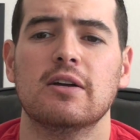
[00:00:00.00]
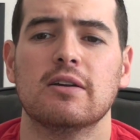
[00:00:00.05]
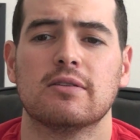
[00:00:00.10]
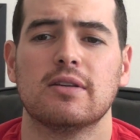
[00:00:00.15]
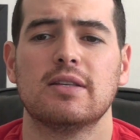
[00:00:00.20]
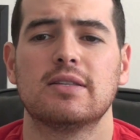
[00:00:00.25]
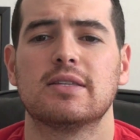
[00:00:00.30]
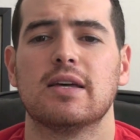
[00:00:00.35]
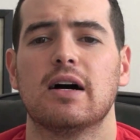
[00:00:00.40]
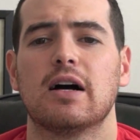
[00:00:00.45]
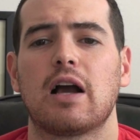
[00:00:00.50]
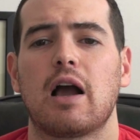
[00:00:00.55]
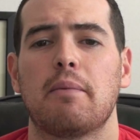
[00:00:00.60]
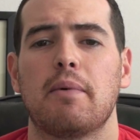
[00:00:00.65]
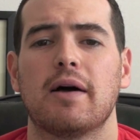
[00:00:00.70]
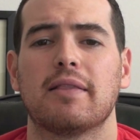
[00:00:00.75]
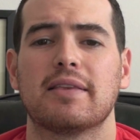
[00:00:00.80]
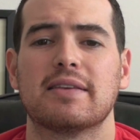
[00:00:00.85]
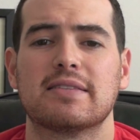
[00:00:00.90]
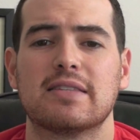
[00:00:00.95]
So let's talk
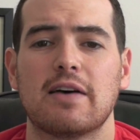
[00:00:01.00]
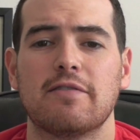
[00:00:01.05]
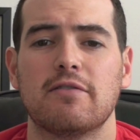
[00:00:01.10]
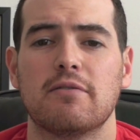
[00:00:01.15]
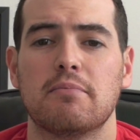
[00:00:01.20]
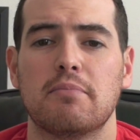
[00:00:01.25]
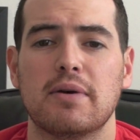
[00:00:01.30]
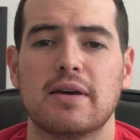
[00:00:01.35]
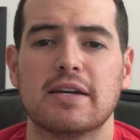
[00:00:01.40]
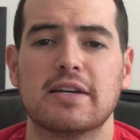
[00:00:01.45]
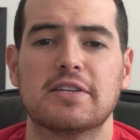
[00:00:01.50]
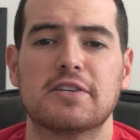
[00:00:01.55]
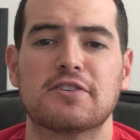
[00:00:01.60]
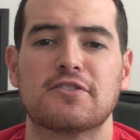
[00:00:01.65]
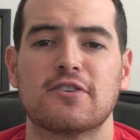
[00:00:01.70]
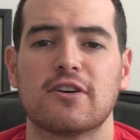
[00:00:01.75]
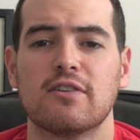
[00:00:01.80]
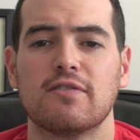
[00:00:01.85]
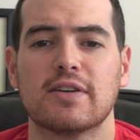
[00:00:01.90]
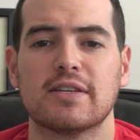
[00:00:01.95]
about the seven big
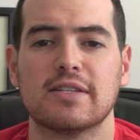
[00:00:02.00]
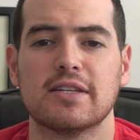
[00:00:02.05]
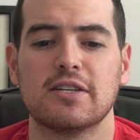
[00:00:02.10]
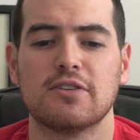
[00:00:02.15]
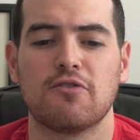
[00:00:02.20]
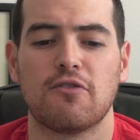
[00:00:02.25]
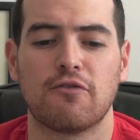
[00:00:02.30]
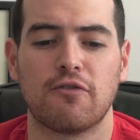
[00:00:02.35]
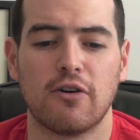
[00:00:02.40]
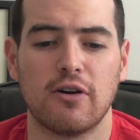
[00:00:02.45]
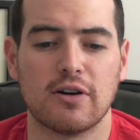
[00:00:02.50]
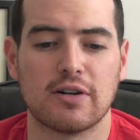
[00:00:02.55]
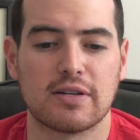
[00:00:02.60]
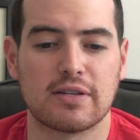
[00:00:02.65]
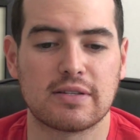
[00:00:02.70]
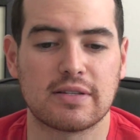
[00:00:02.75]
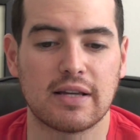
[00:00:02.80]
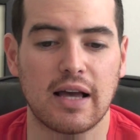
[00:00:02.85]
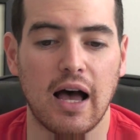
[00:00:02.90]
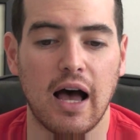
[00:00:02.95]
services
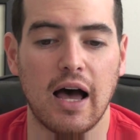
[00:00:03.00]
first.